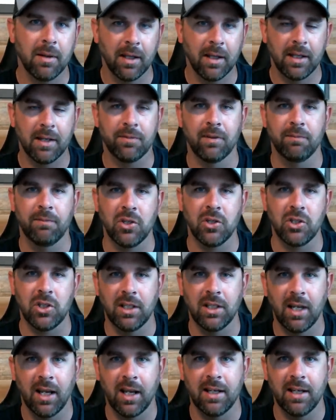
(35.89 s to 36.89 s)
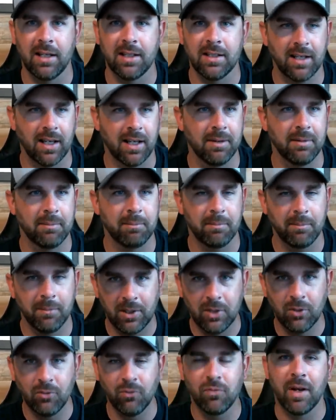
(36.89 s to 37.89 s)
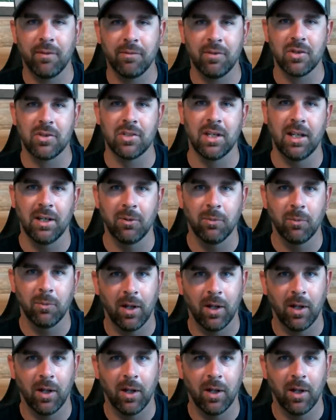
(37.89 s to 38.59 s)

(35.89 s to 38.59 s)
the different fishing days that you've never seen?